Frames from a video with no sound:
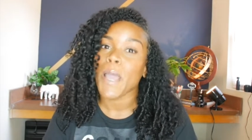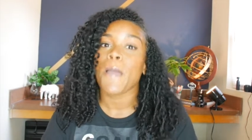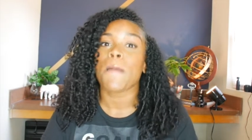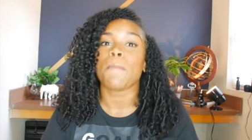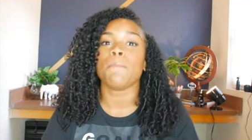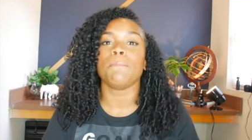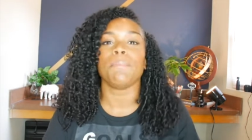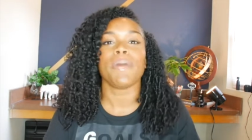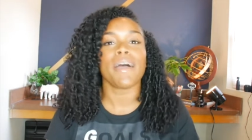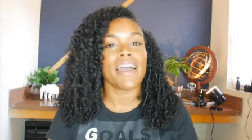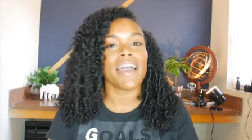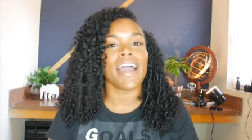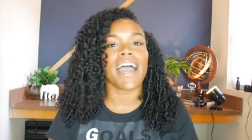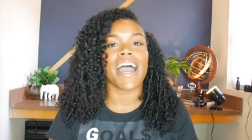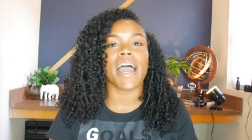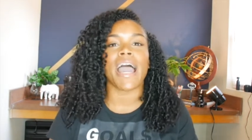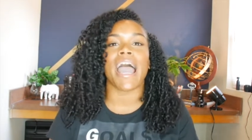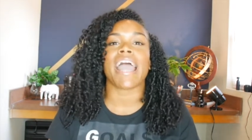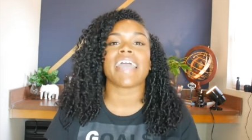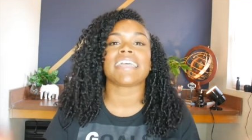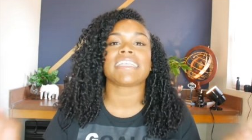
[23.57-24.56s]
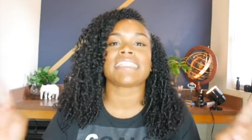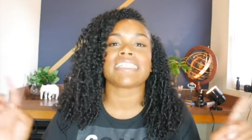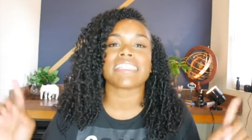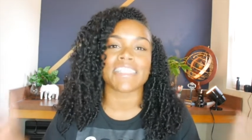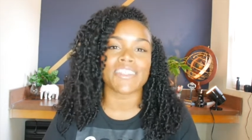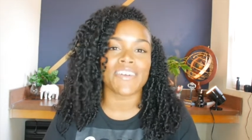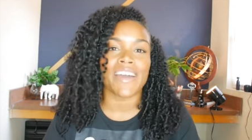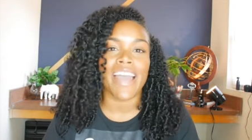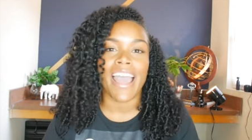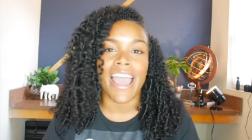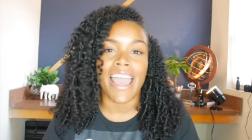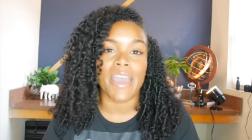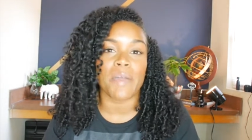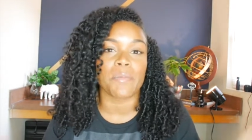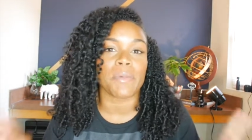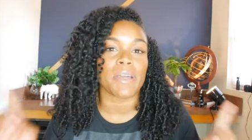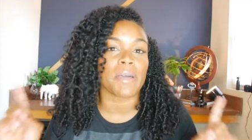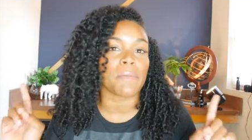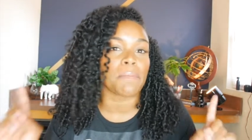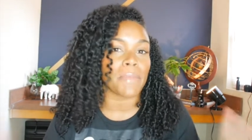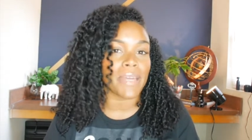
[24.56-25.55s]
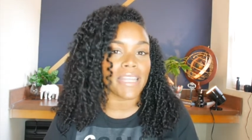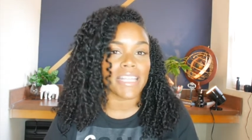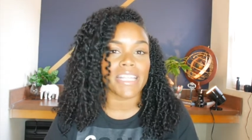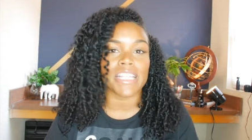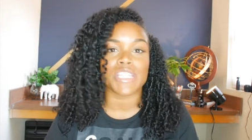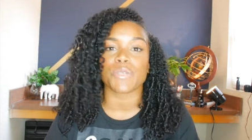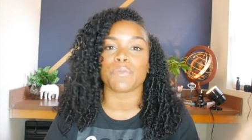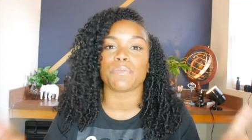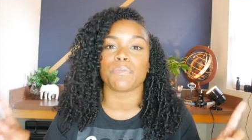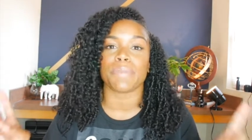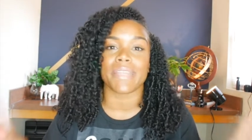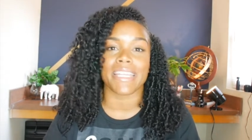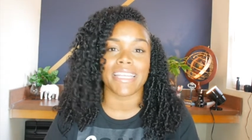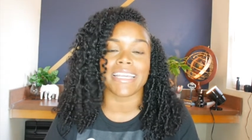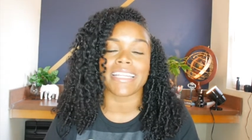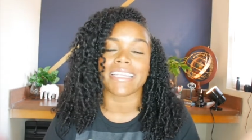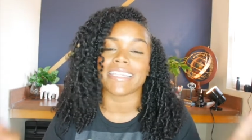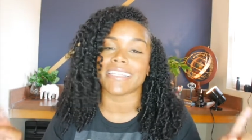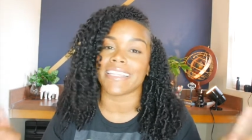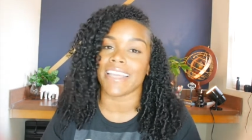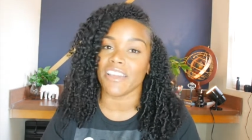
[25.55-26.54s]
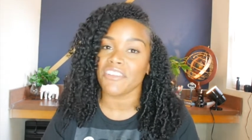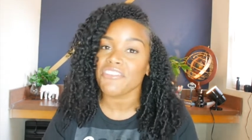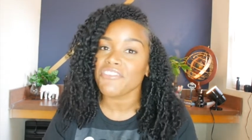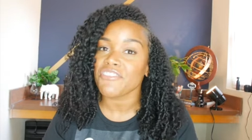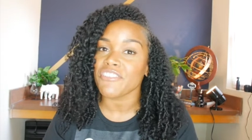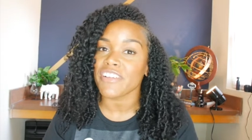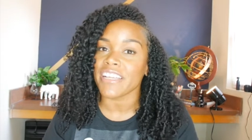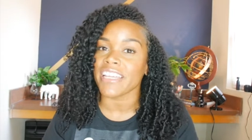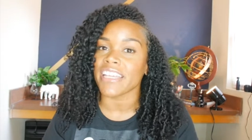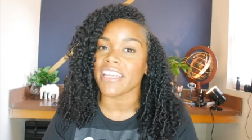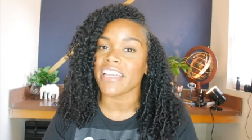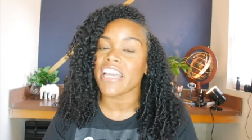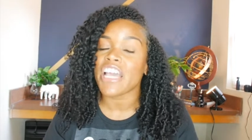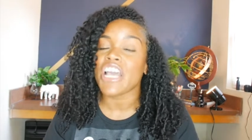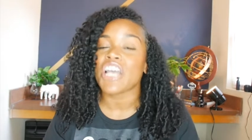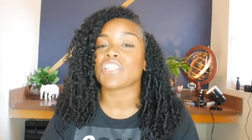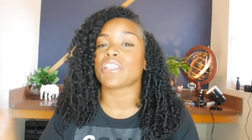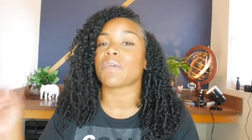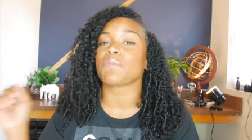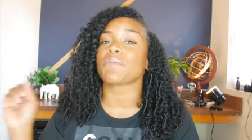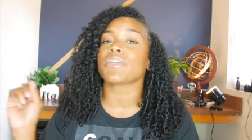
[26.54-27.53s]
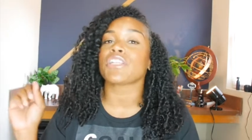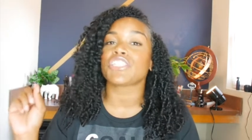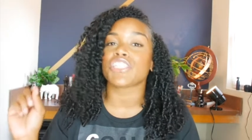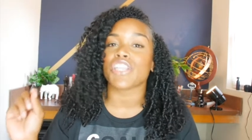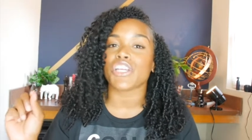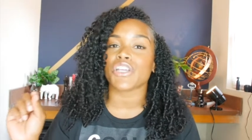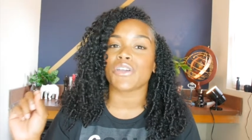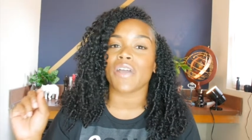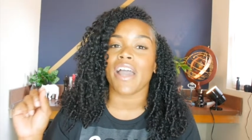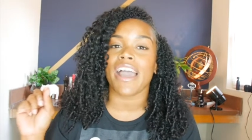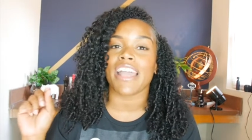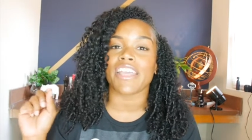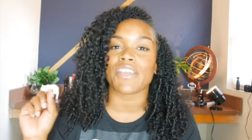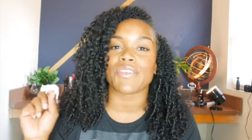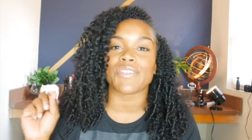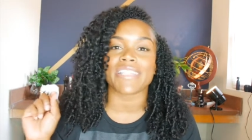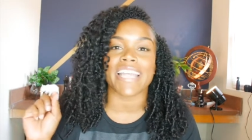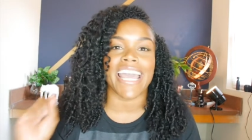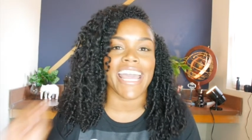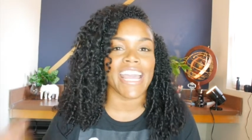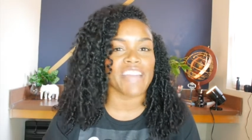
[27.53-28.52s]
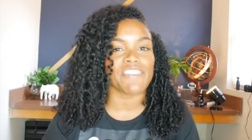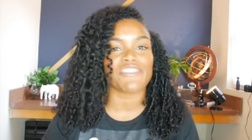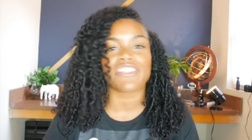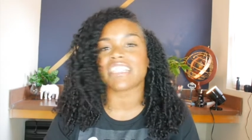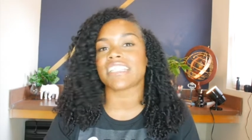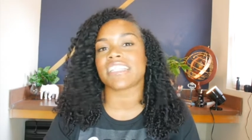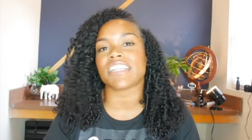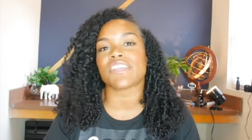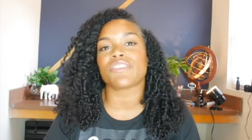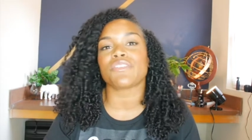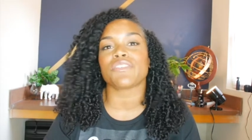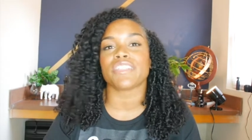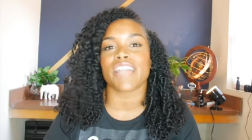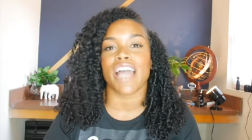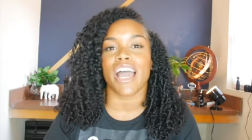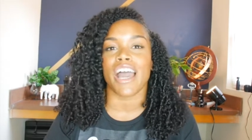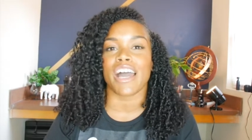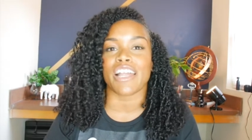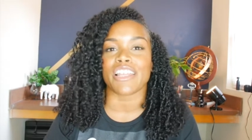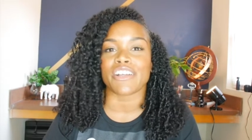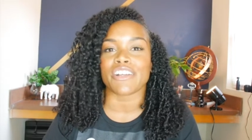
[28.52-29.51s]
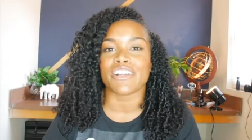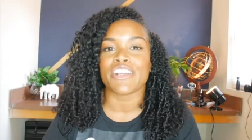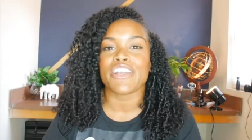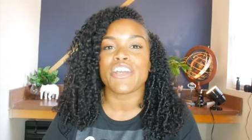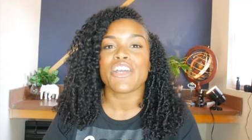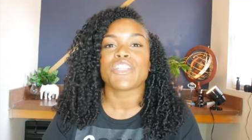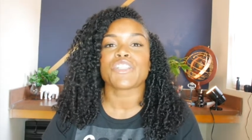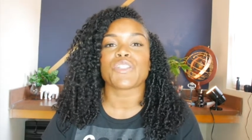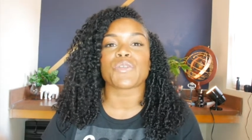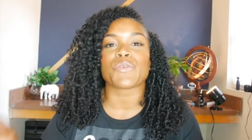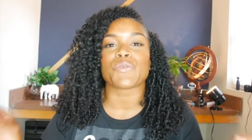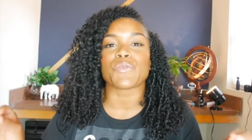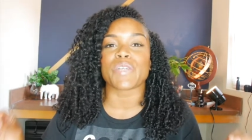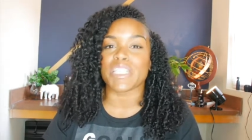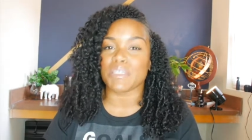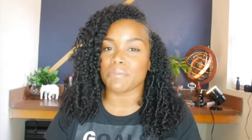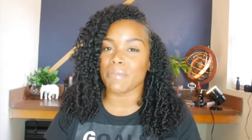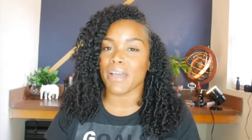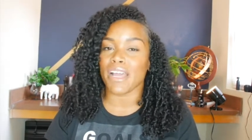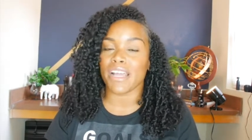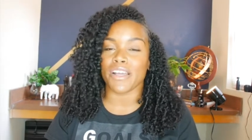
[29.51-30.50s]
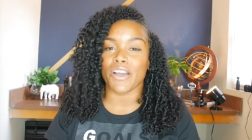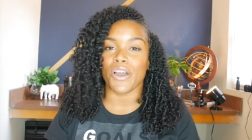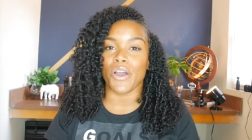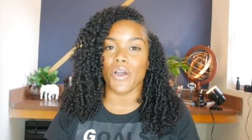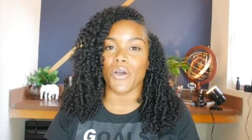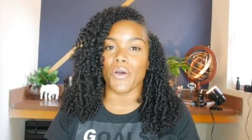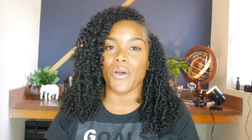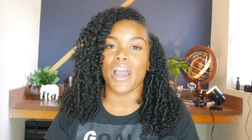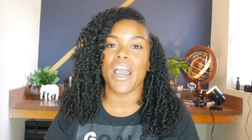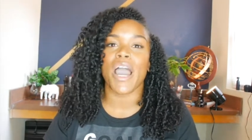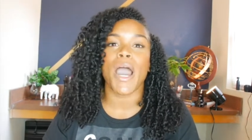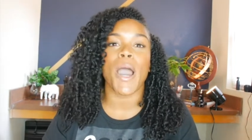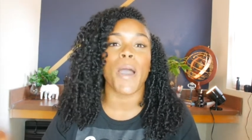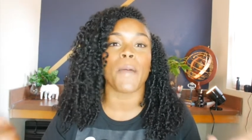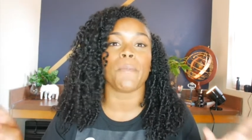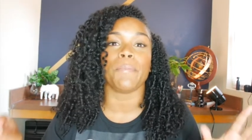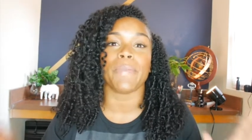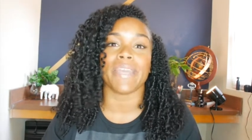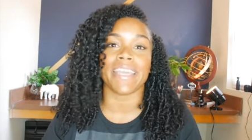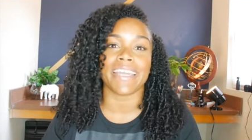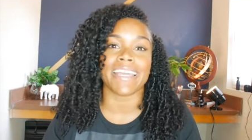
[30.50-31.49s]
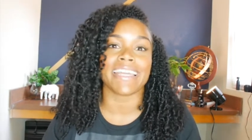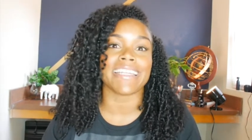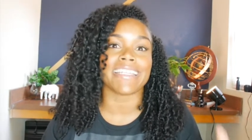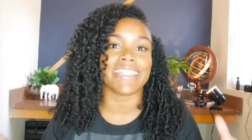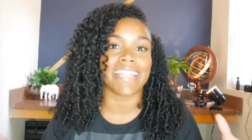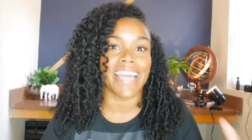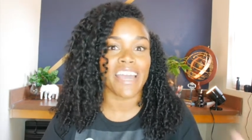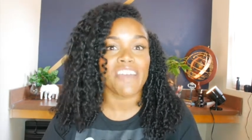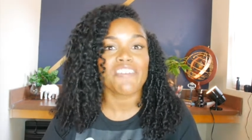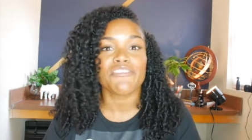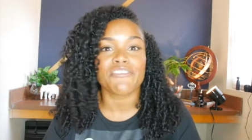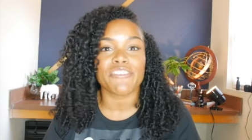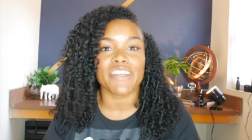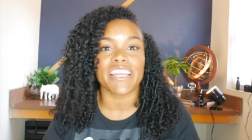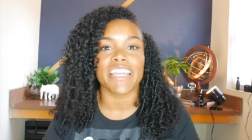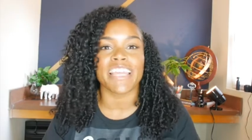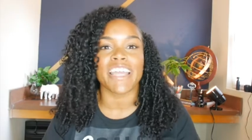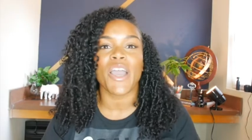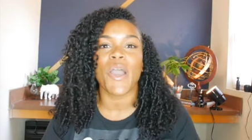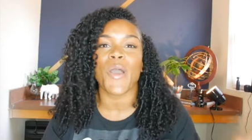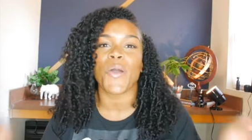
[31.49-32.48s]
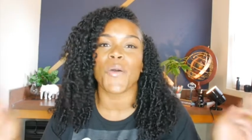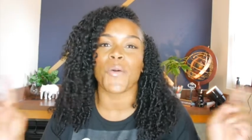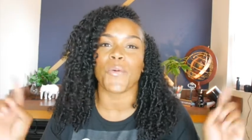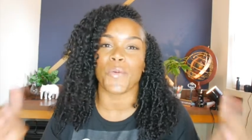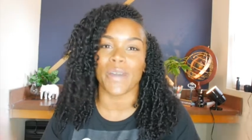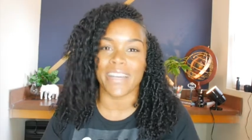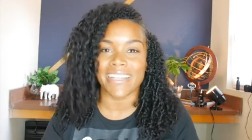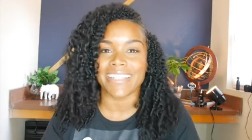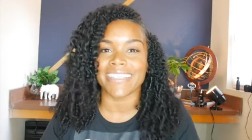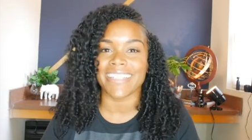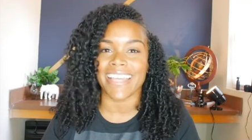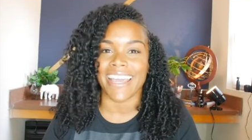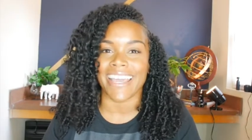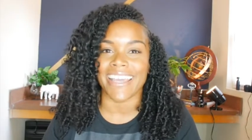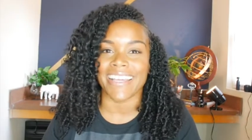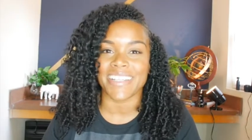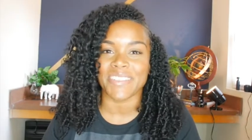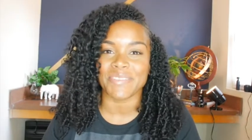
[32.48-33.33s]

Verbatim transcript: but I still am committed to being debt free. So I'm gonna show you how I use every single dollar to reach my goal of being debt free one day.